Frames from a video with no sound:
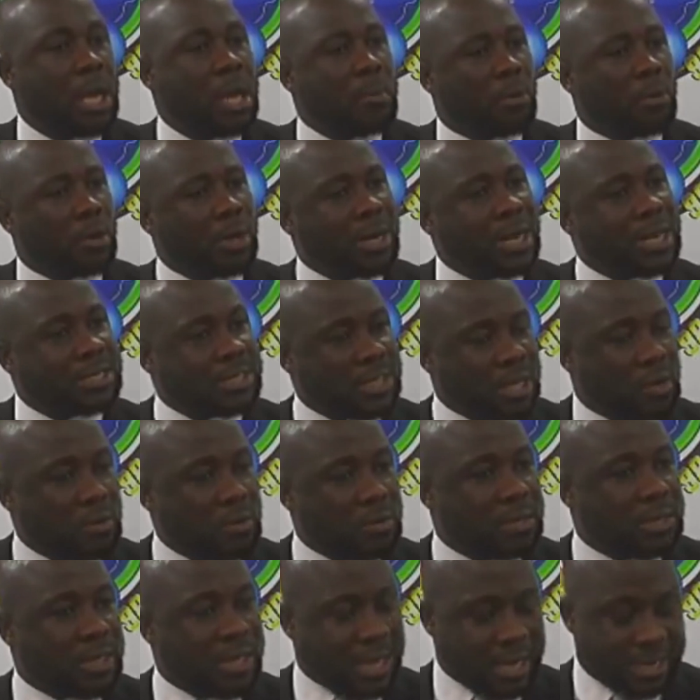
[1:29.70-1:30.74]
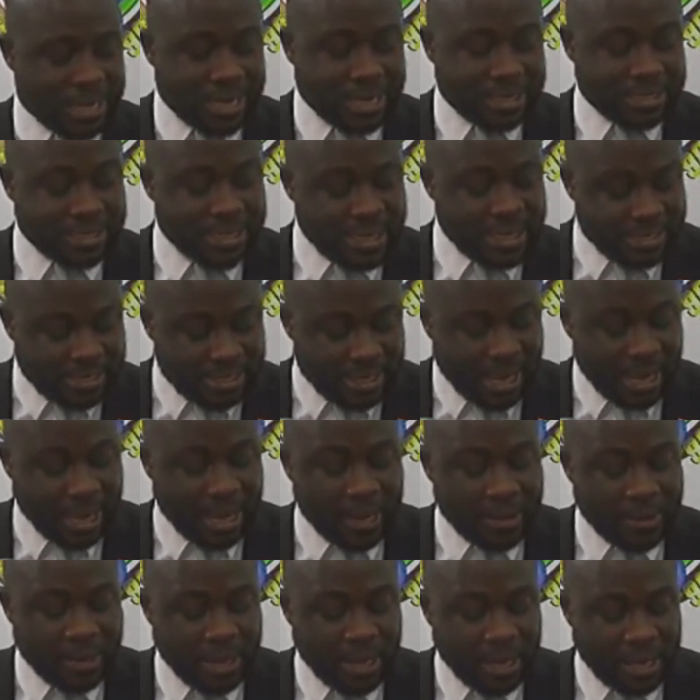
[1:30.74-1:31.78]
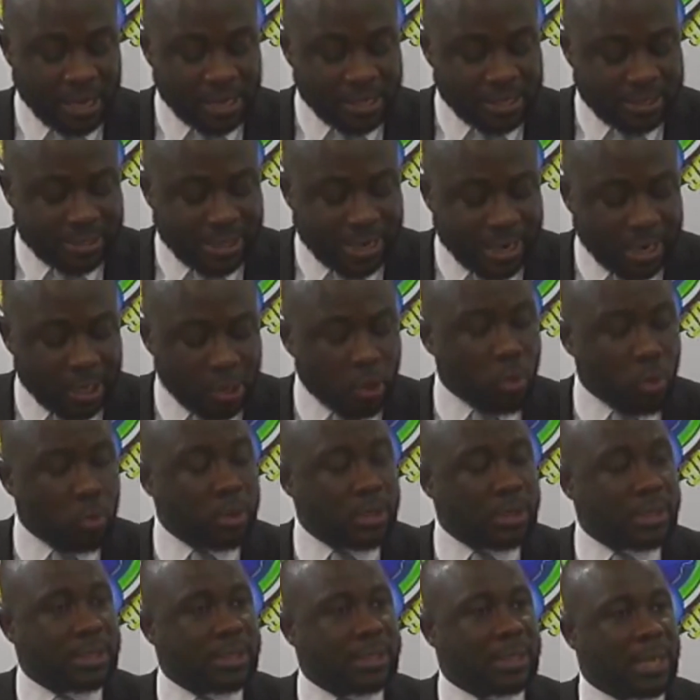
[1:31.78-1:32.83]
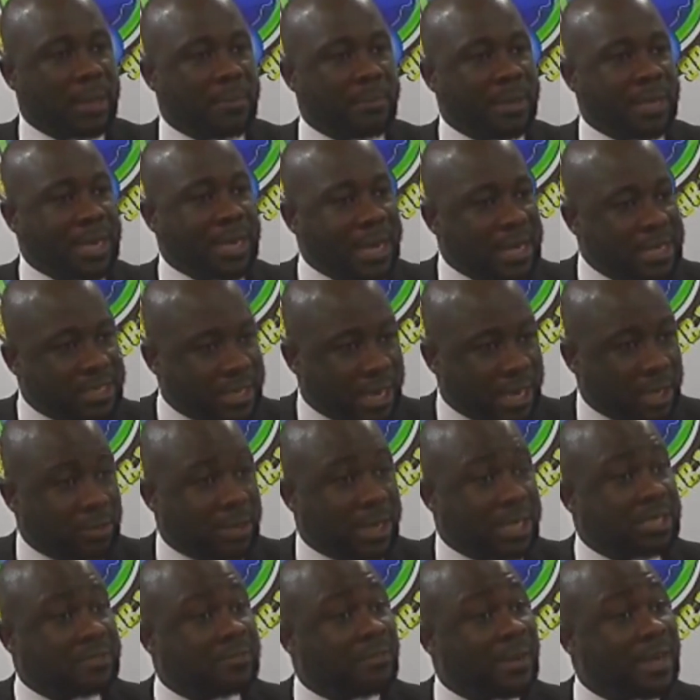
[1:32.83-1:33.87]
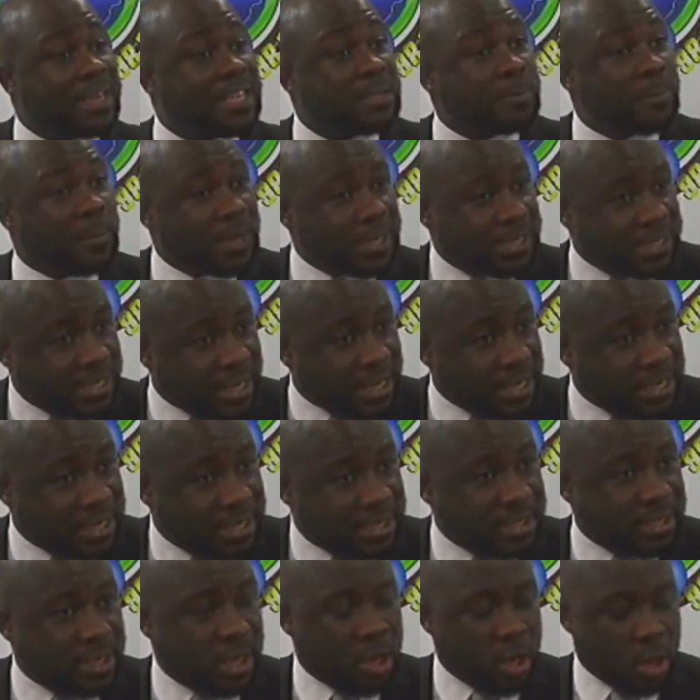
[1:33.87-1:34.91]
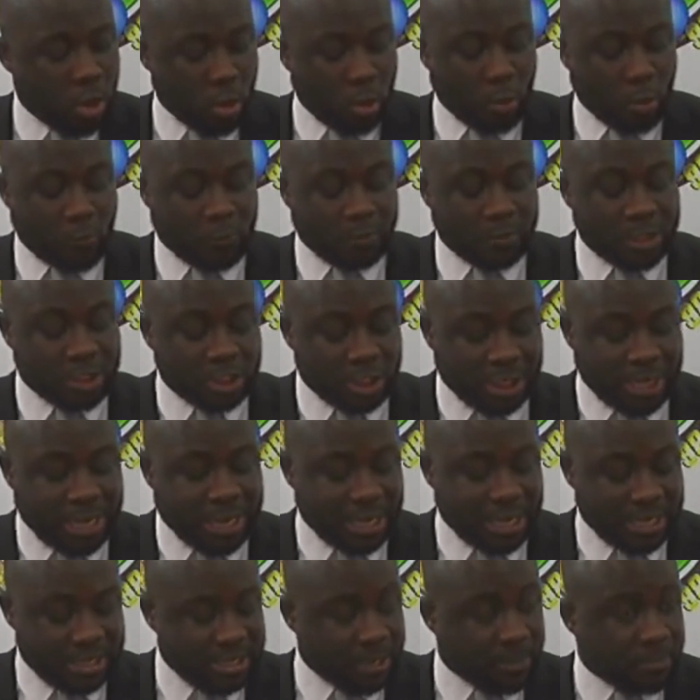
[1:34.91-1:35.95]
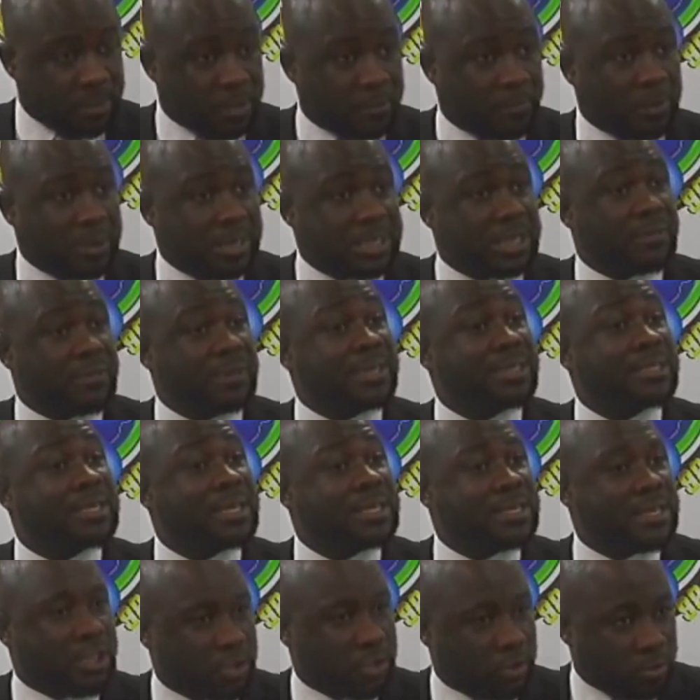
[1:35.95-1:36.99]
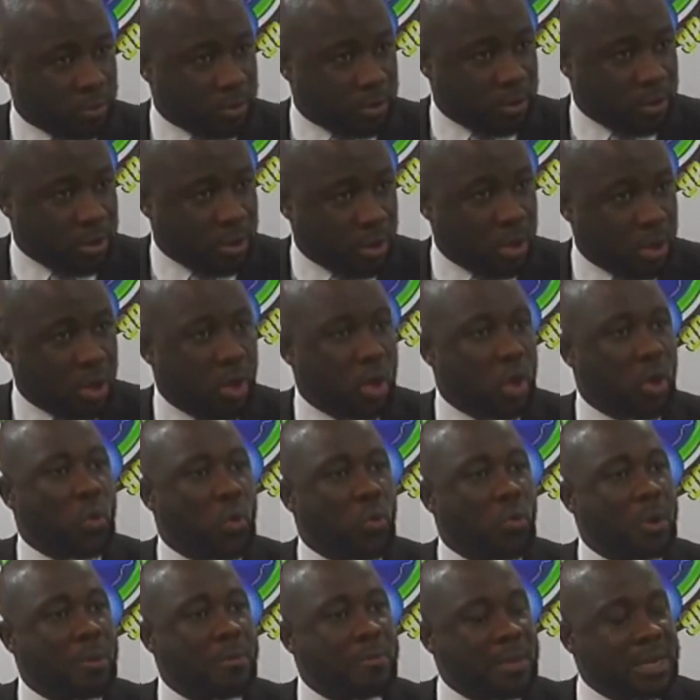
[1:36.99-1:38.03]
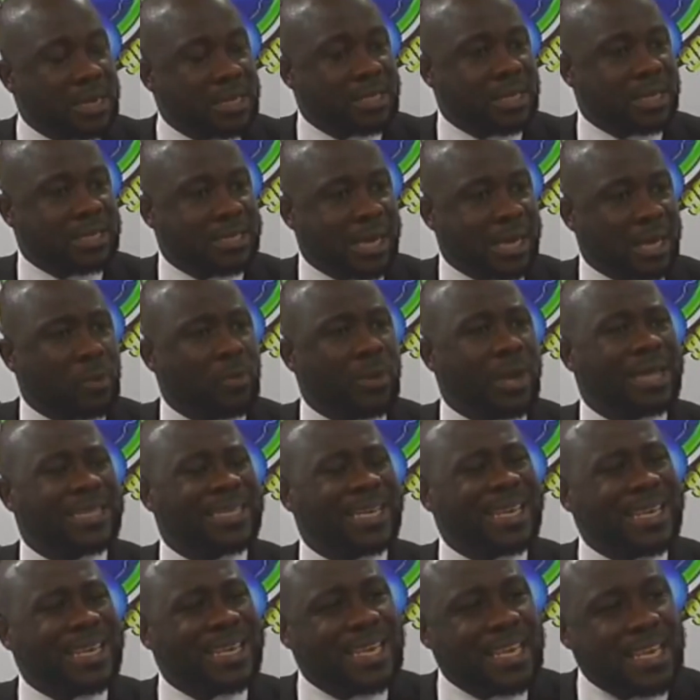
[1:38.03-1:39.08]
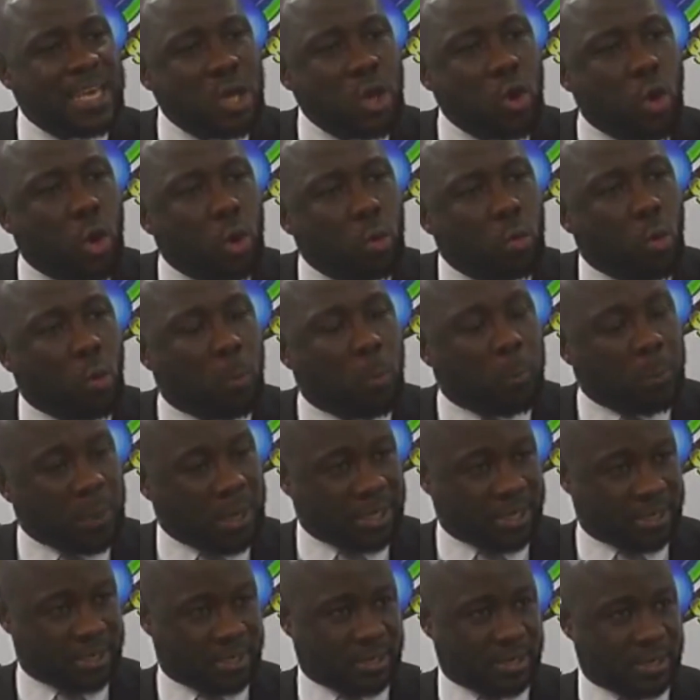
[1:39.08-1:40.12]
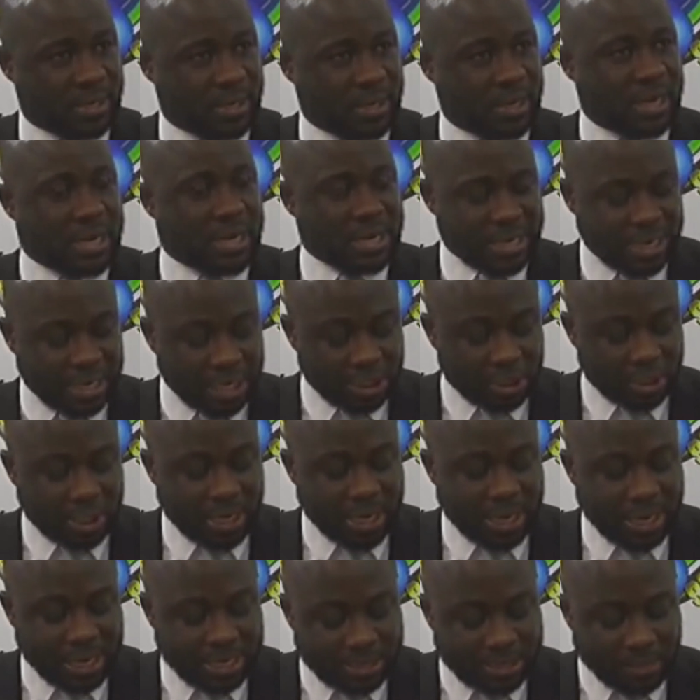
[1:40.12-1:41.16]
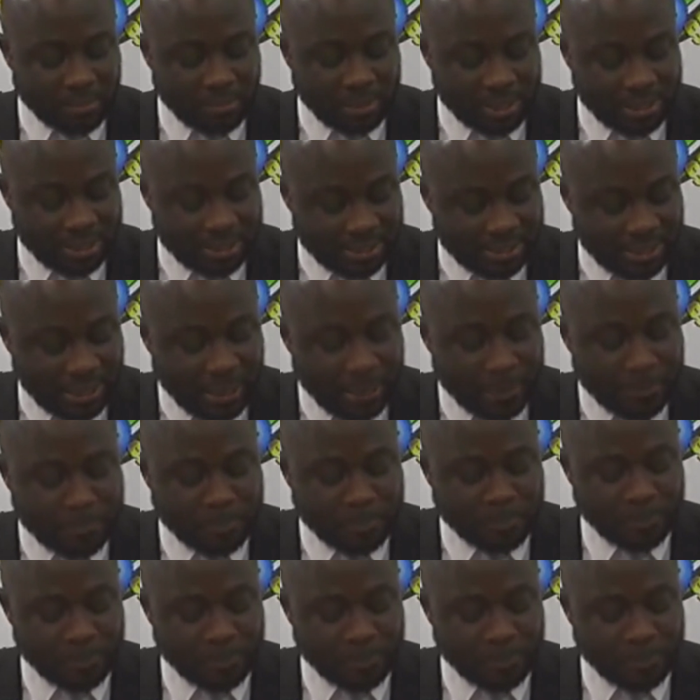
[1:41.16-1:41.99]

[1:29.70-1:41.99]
But the other second thing is that this year, Sierra Leone then be elected Sierra Leone as vice president of the General Assembly for the 76th session. We mean say Sierra Leone gets a key role play at the General Assembly this year.